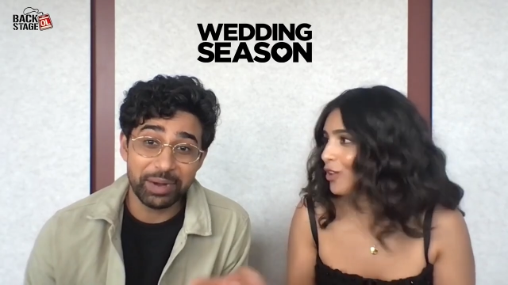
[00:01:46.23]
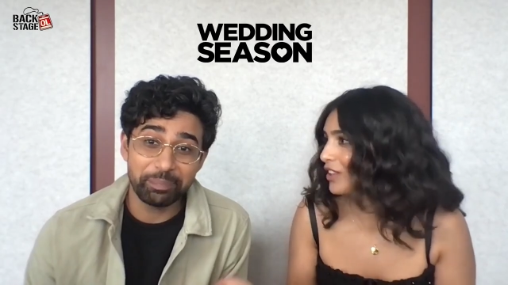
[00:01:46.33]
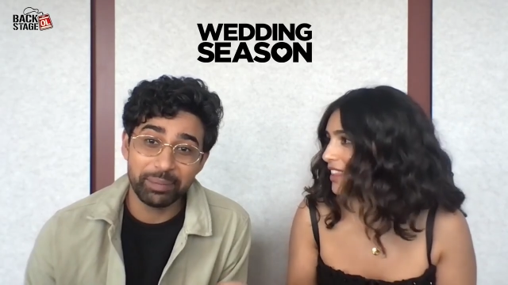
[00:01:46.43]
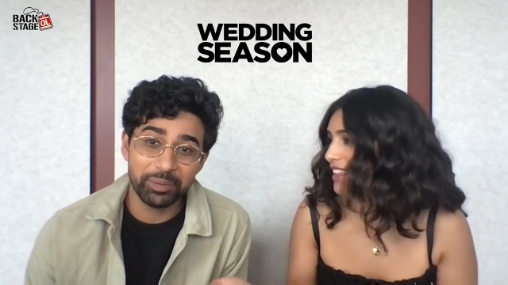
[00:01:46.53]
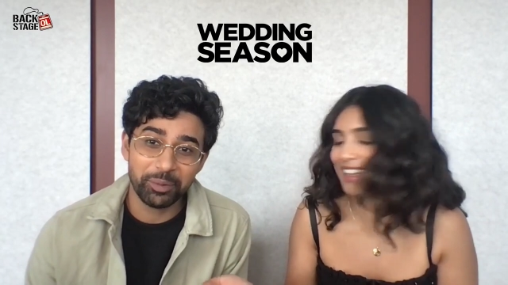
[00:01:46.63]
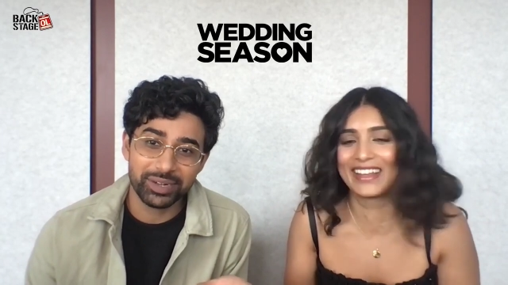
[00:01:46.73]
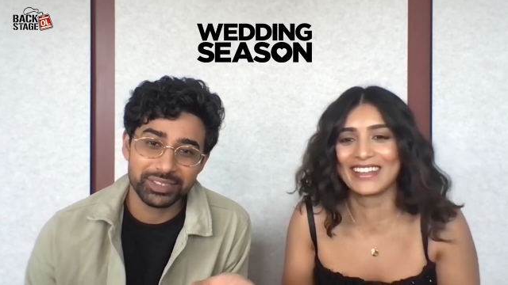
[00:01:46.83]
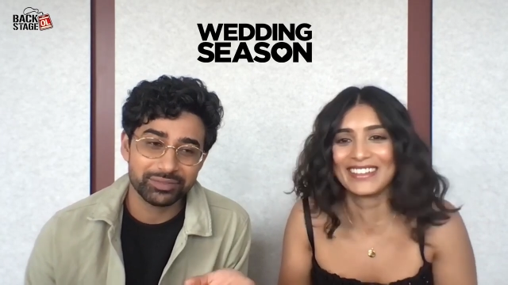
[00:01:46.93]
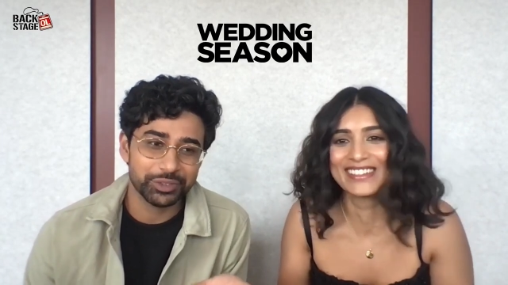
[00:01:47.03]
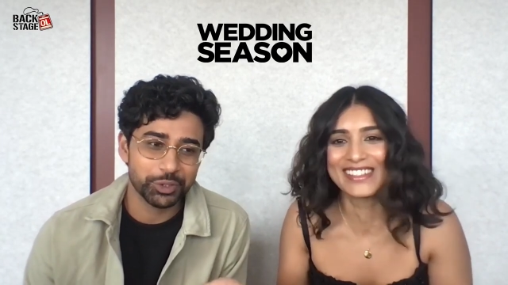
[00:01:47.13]
Speaker 1: great people things.
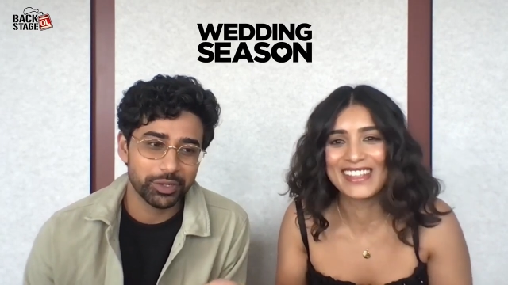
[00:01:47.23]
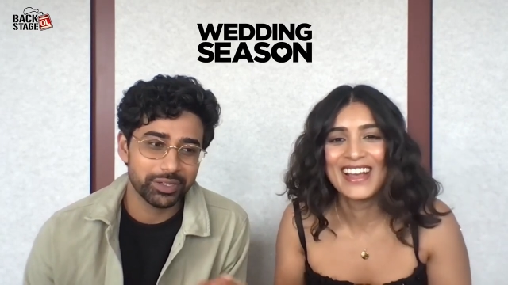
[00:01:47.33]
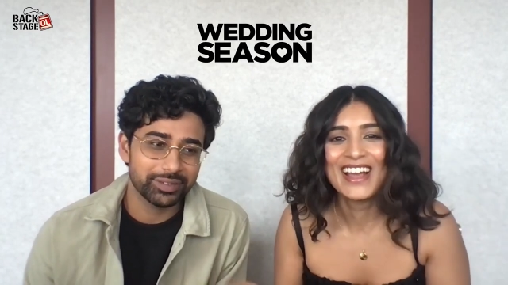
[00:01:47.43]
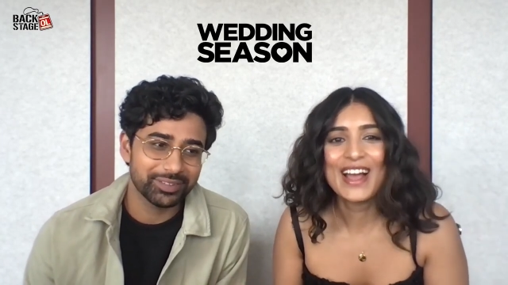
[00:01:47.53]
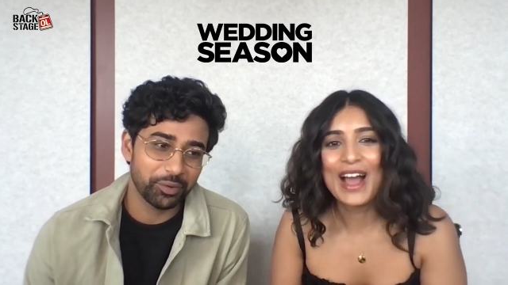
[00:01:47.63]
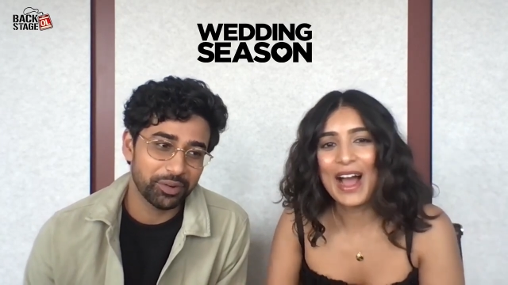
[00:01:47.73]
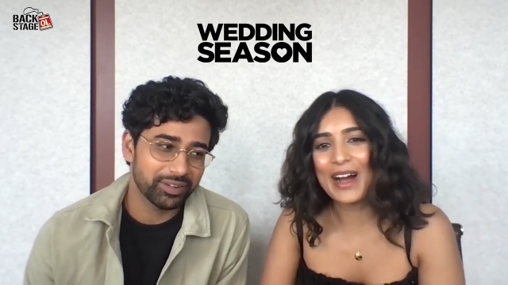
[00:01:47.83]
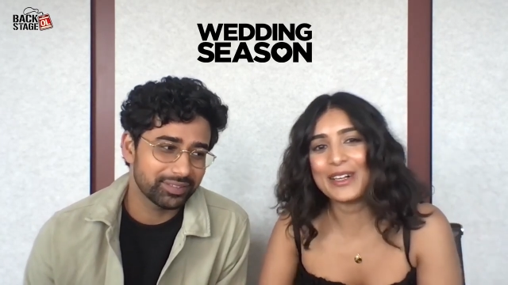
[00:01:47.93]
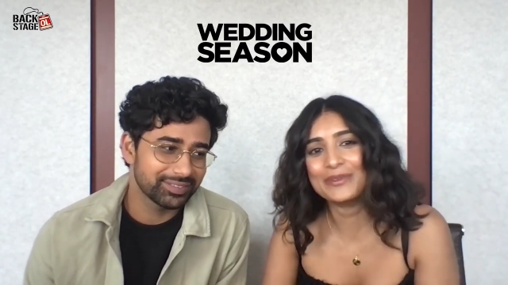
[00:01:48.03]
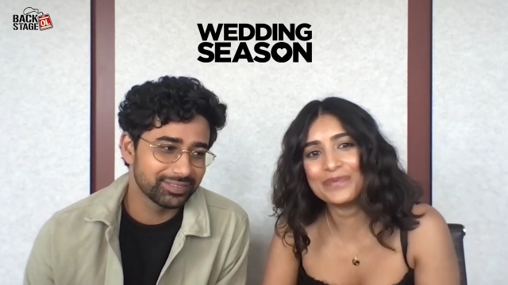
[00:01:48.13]
Watching for sure.
Speaker 2: For
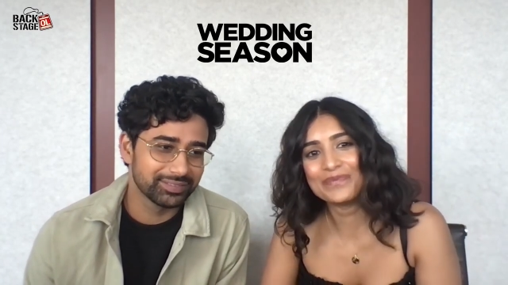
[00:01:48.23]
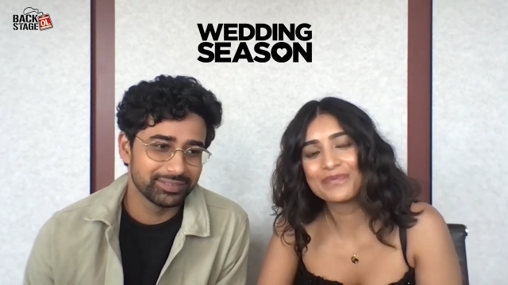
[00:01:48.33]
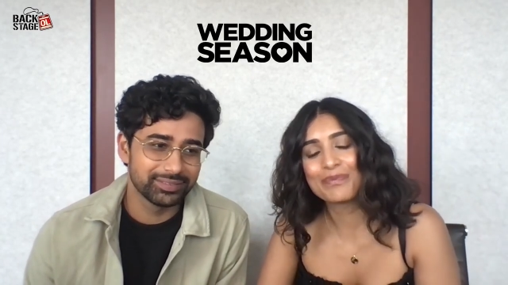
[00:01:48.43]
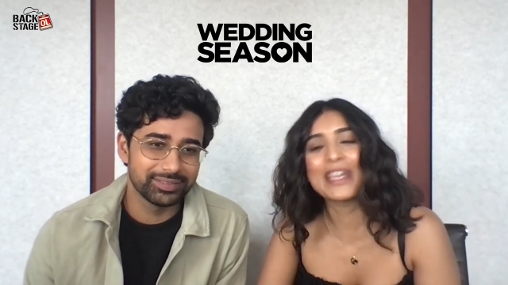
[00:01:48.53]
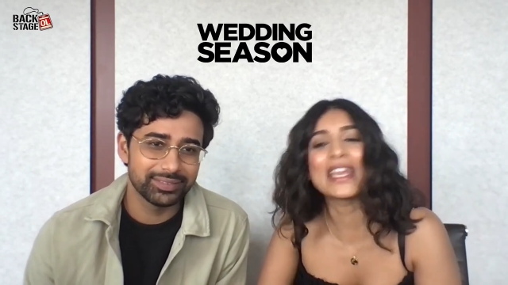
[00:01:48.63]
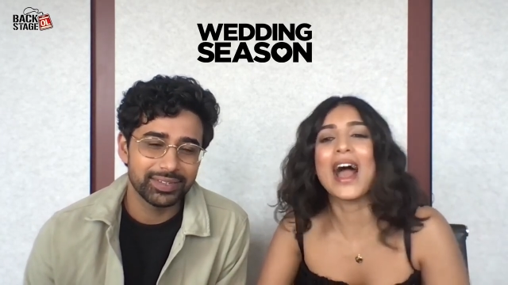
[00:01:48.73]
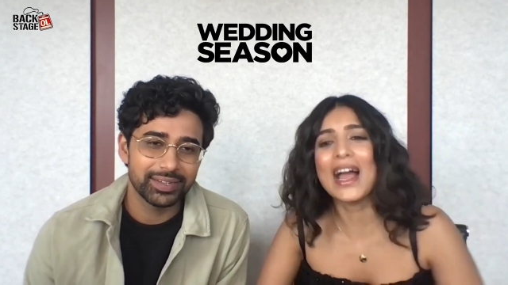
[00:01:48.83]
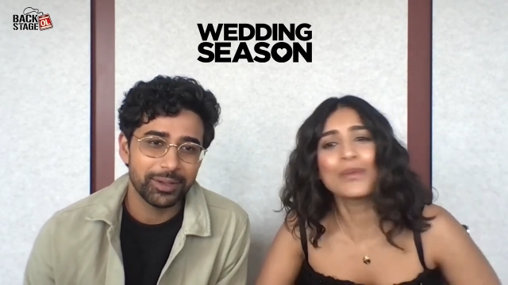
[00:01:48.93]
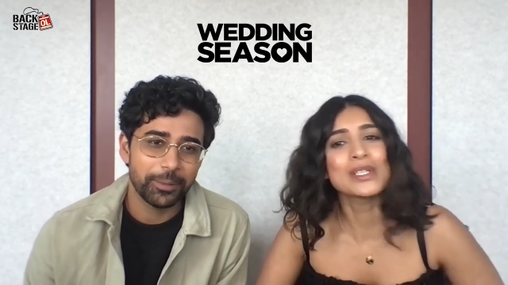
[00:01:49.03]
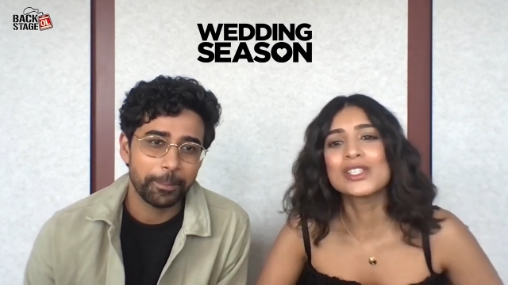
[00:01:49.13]
um, but yeah,
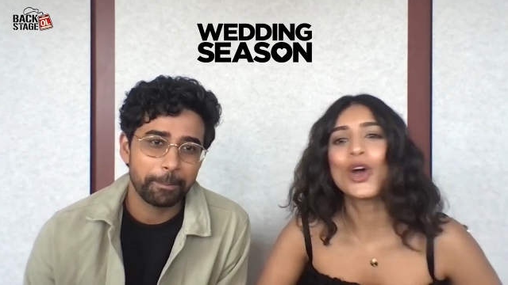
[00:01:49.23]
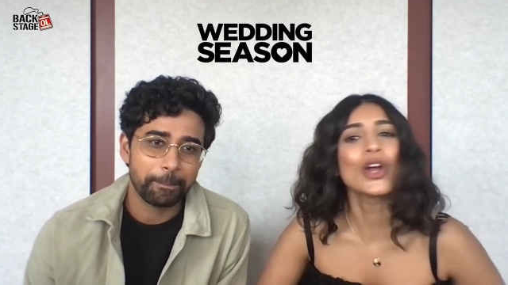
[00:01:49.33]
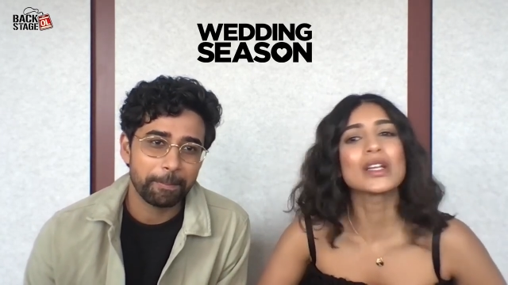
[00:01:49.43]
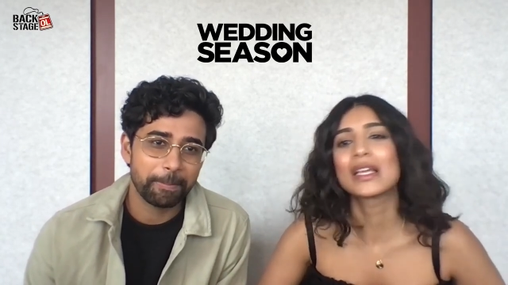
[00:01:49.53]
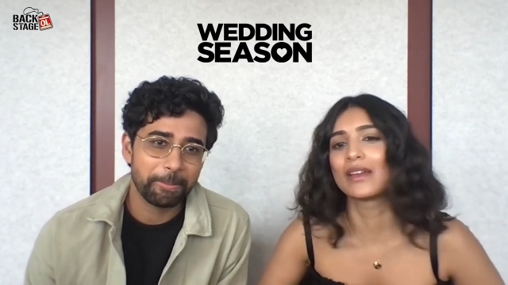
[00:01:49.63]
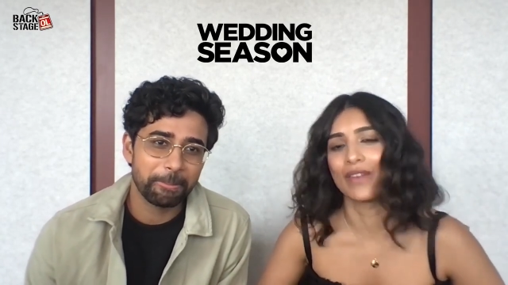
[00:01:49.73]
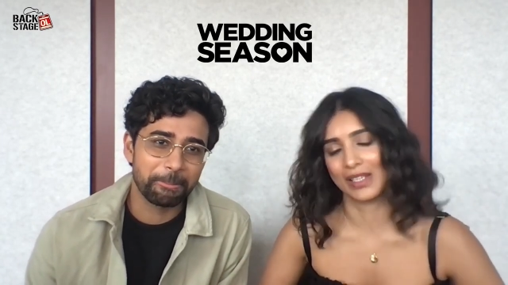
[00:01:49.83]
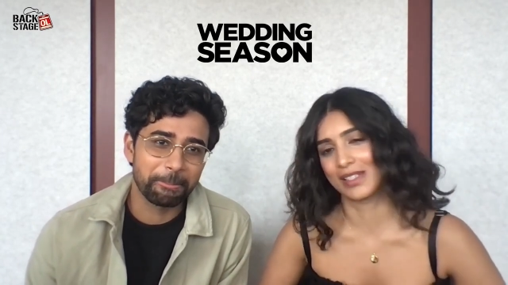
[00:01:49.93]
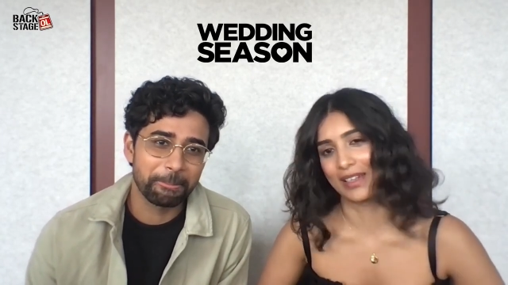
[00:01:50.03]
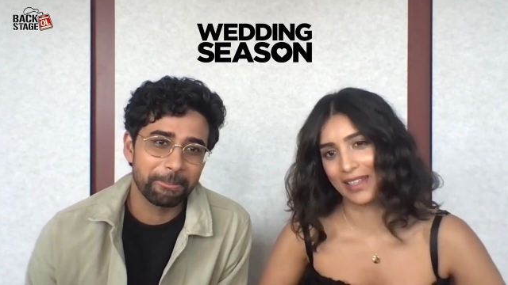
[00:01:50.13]
I was totally
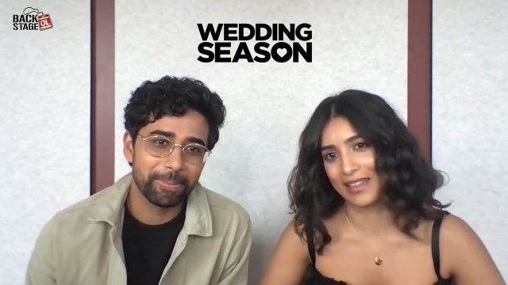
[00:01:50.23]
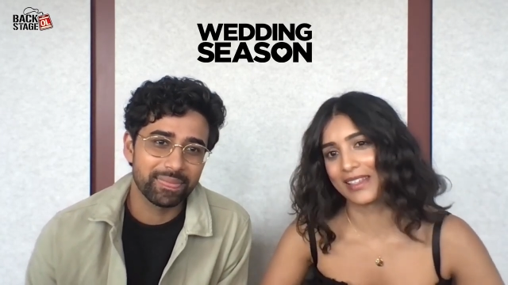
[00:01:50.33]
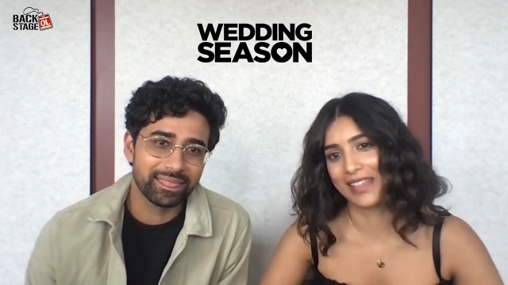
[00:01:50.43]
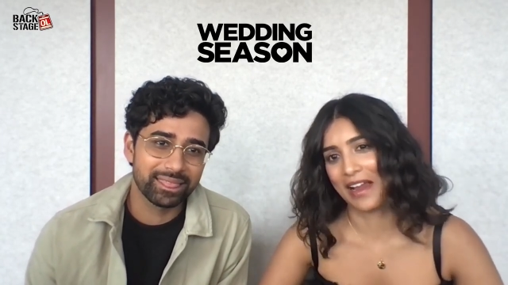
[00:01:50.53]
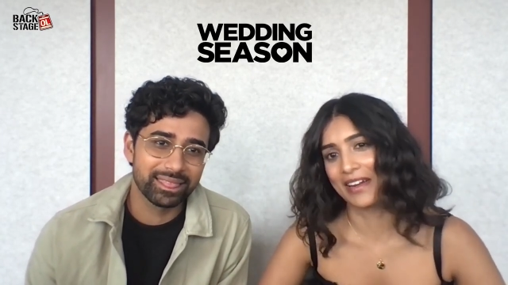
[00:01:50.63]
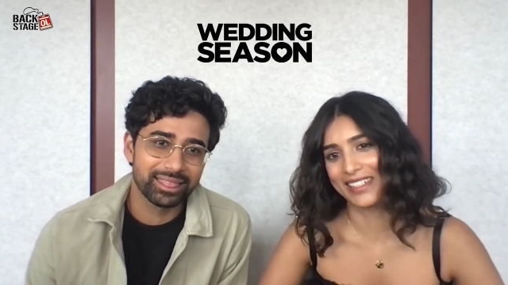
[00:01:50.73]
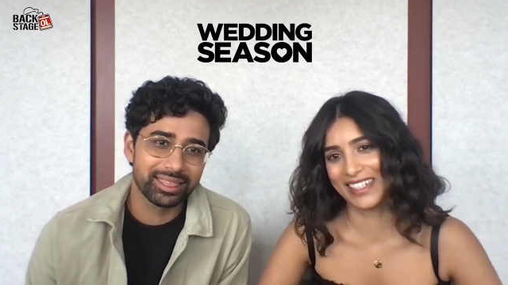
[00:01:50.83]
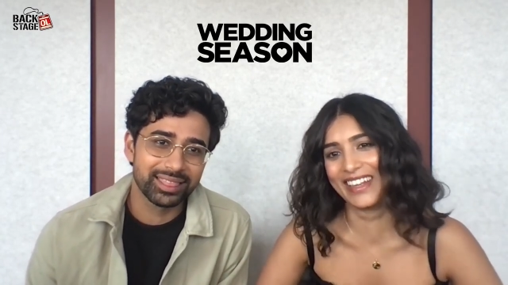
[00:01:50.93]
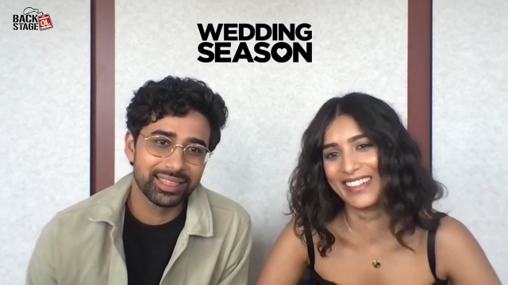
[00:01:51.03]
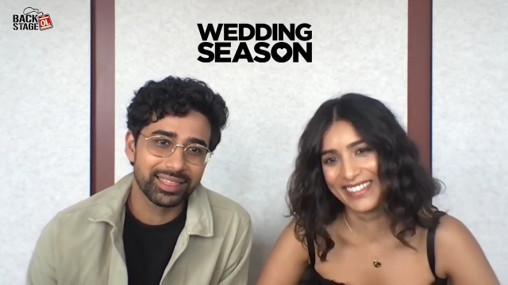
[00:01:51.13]
invested in this
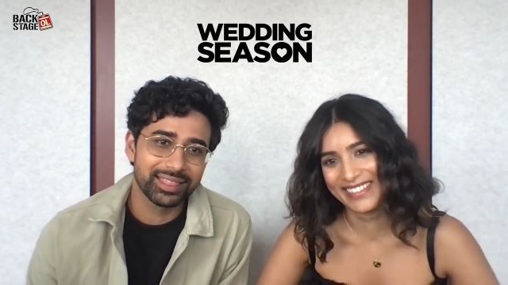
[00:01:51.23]
character.